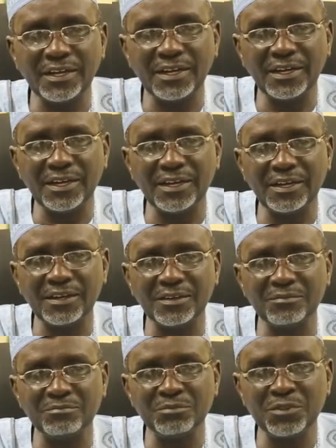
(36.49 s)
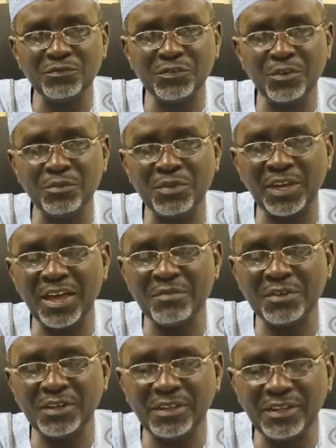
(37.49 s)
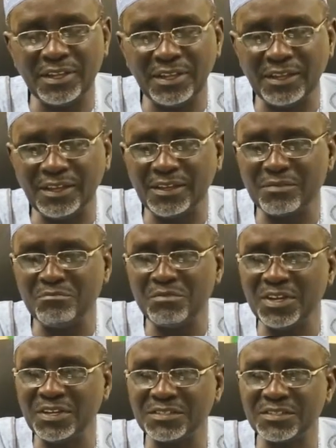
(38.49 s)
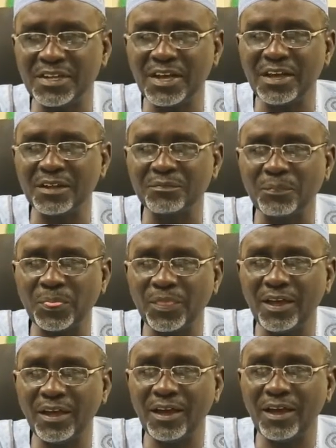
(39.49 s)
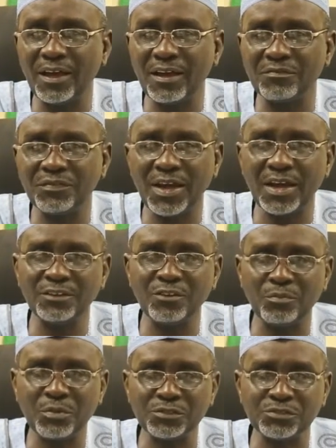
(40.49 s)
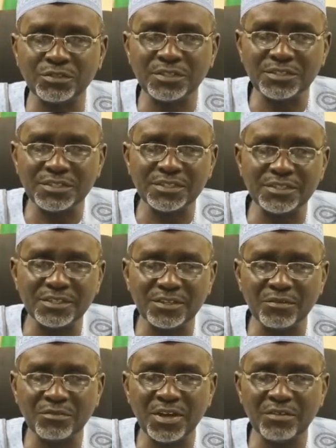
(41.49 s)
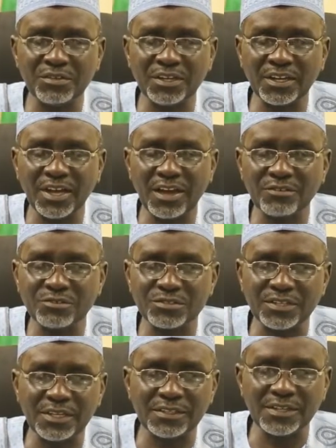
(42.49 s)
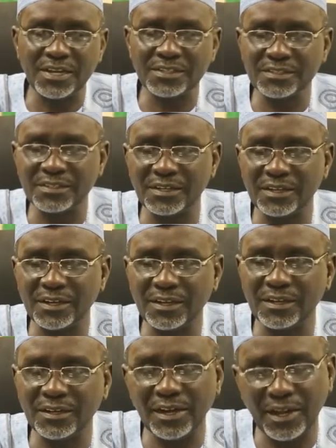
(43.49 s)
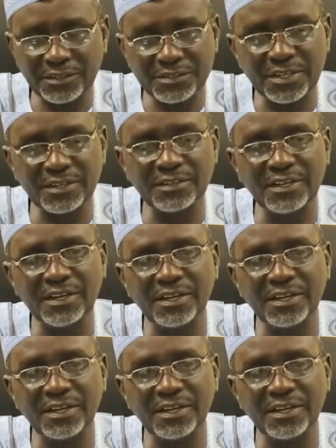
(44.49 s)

uh, before becoming the minister, I have had the opportunity of governing Kano State as uh, an elected